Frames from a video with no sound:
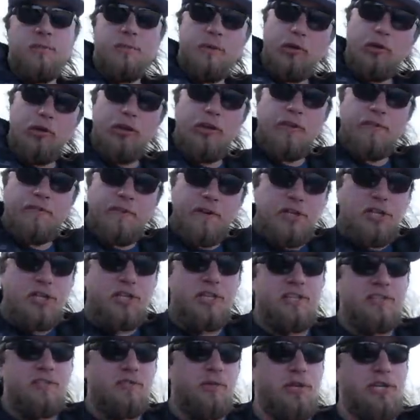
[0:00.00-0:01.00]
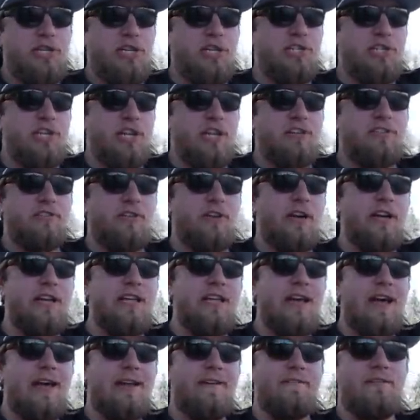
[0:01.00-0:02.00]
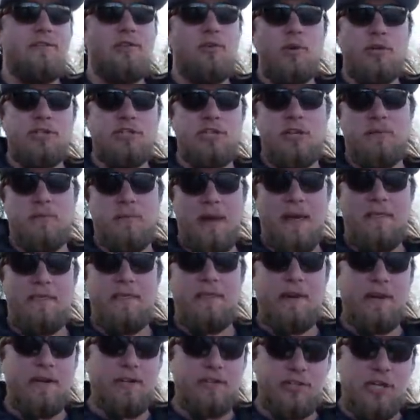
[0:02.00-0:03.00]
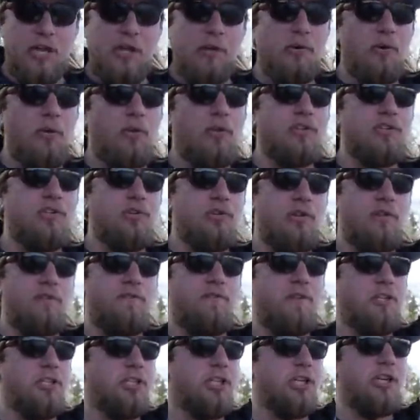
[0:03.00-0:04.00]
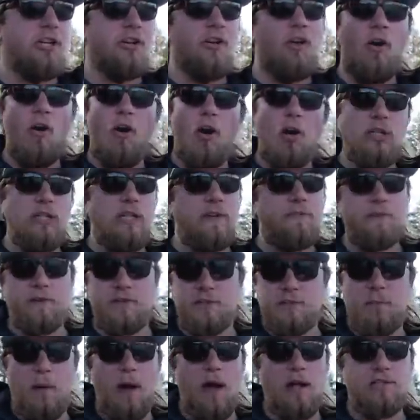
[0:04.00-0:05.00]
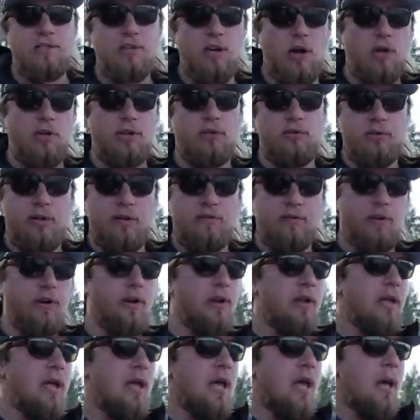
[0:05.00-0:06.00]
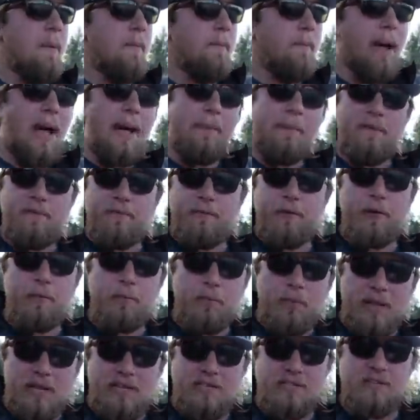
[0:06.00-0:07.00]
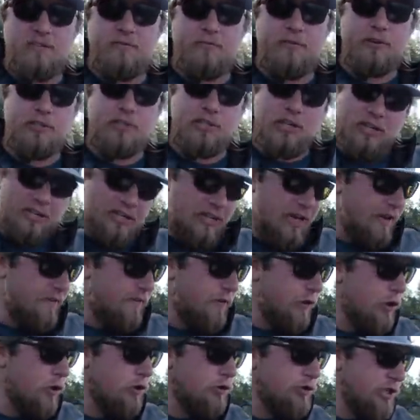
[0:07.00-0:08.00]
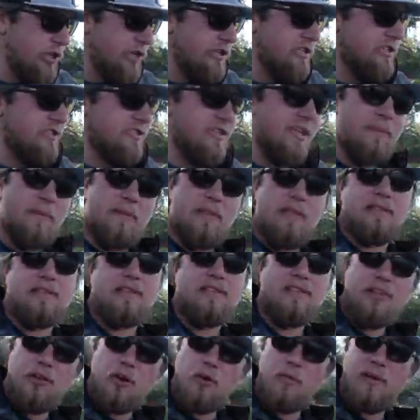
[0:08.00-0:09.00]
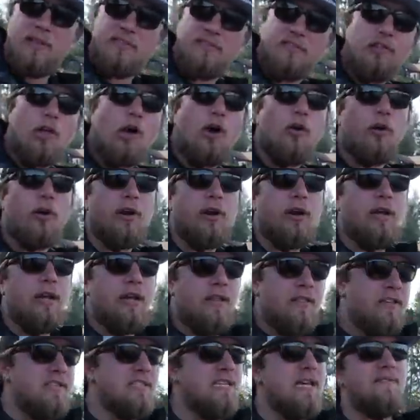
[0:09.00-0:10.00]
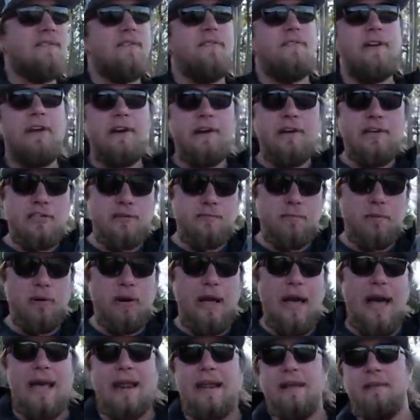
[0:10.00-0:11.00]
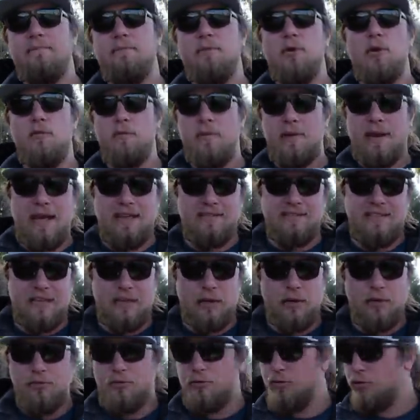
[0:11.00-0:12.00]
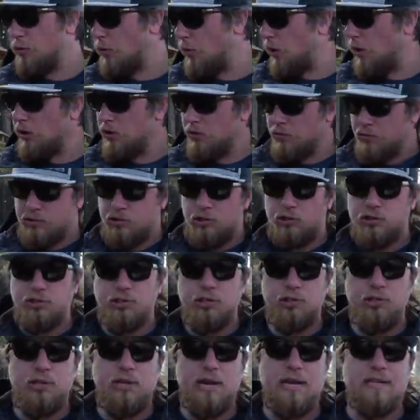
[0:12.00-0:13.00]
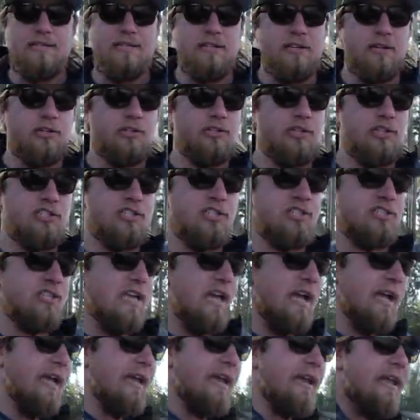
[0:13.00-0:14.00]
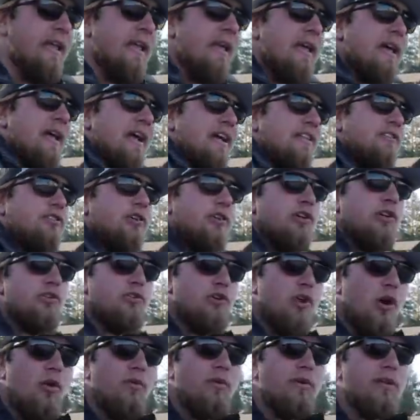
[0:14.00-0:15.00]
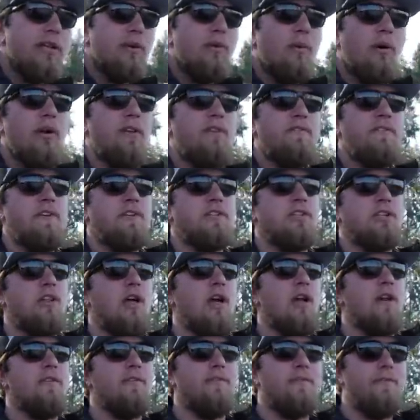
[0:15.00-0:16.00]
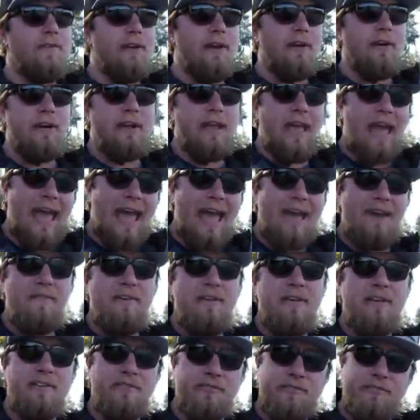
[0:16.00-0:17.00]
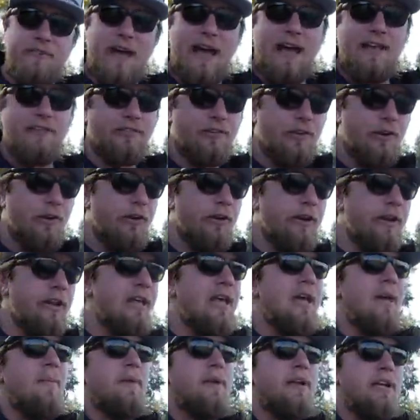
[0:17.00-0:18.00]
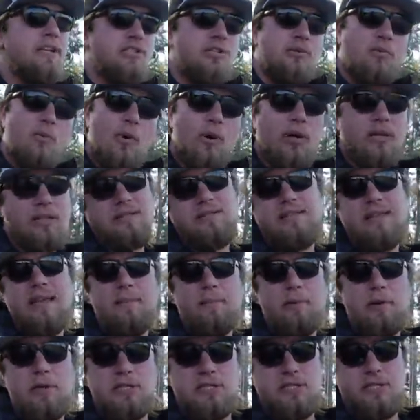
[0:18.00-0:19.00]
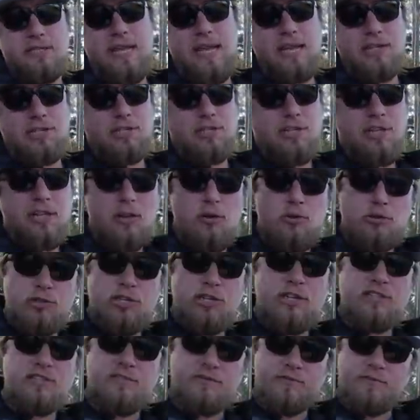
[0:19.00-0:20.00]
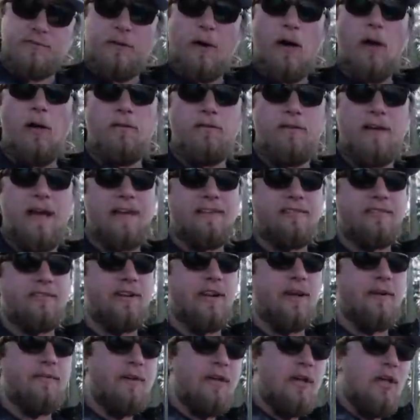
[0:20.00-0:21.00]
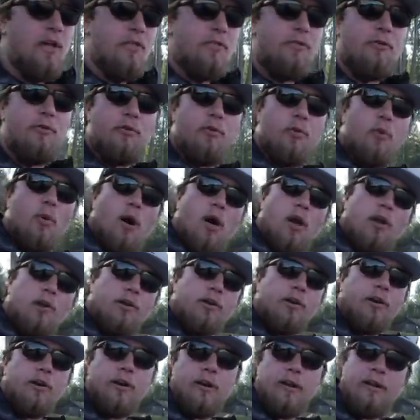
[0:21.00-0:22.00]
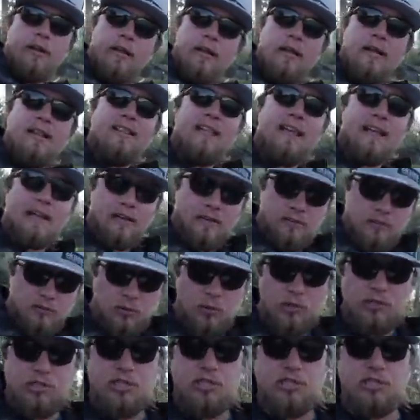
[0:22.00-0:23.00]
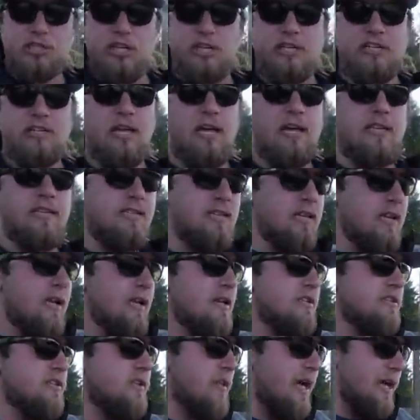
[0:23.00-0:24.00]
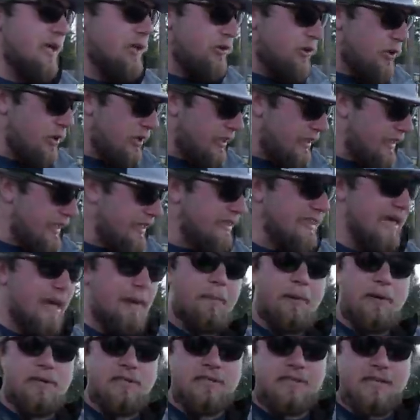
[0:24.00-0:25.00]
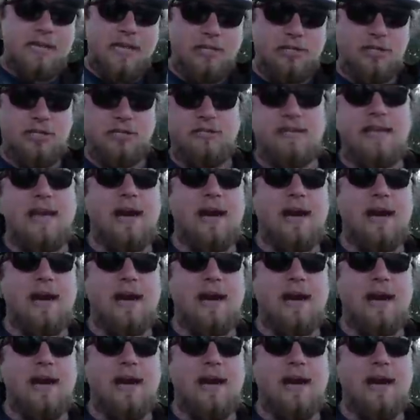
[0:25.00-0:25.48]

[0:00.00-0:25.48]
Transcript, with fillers: the beauty of fishing these twitching jigs, or any kind of twitching method in general, is you can fish it in all different spots on the river. My preferred place to fish any kind of hoochies is something that's a little bit slower. These have a very sporadic movement as they go through the water, which I'll show you guys here in just a second. And so you don't really want to fish a lot of very heavy and fast current because you won't get the same presentation. The hoochie doesn't fall fast enough through the water current like a twitching jig does, so that you can get that presentation